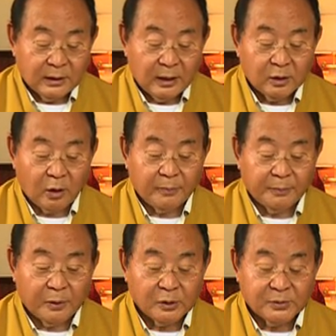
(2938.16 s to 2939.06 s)
and offer
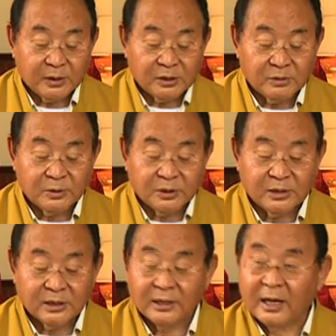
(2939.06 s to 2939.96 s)
prostration, which
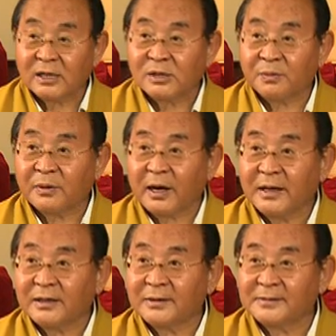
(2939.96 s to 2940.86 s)
is against pride.